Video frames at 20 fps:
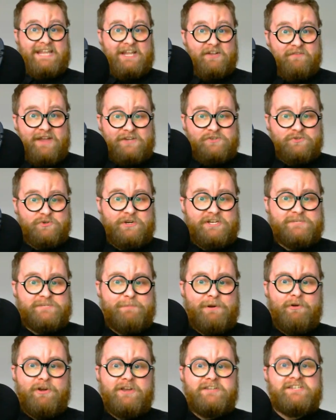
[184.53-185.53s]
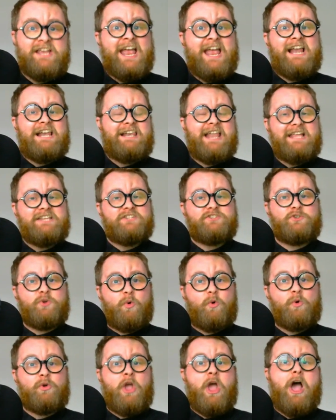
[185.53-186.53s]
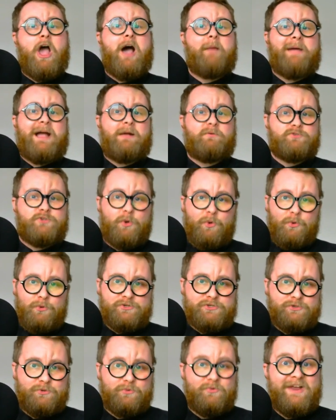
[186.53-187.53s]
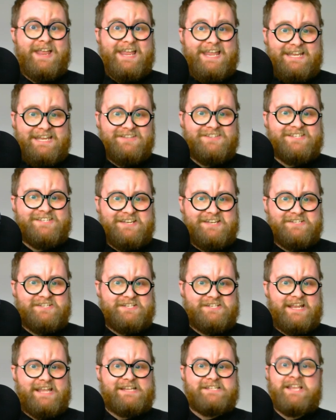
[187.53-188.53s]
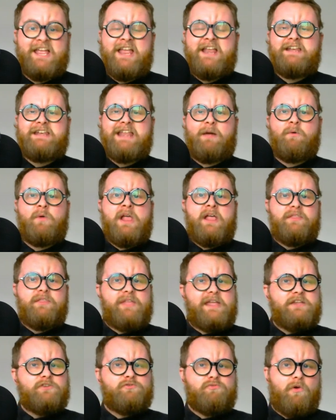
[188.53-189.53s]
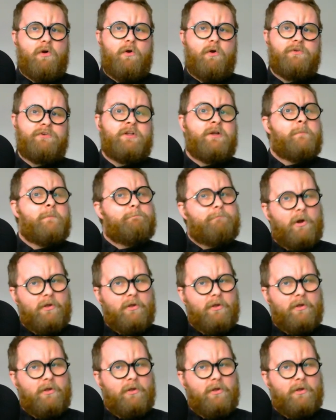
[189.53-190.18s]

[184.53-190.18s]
of extra experience, let's talk about Torstal incense sticks. Now, they grant by